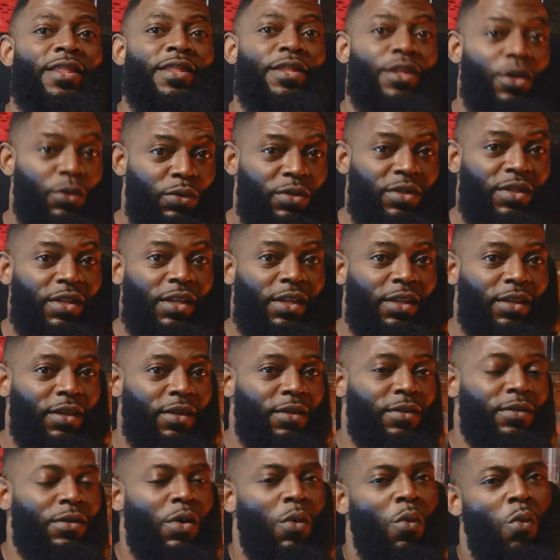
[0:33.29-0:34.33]
those
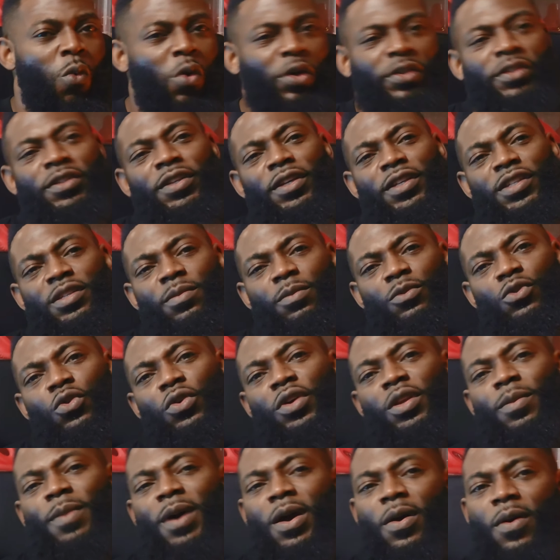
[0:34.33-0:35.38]
sneakers. What sneakers I'm
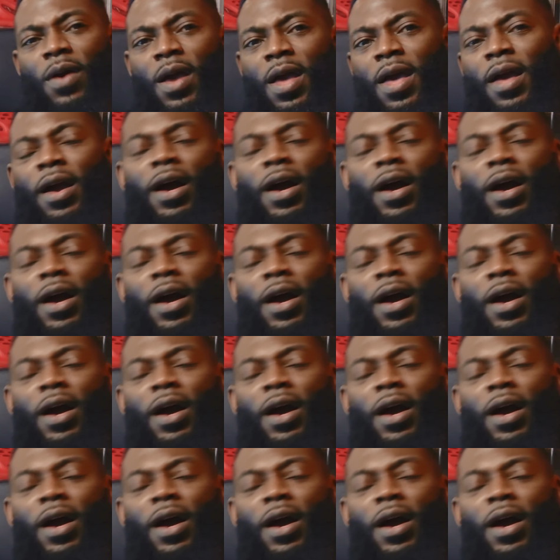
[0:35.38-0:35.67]
talking about?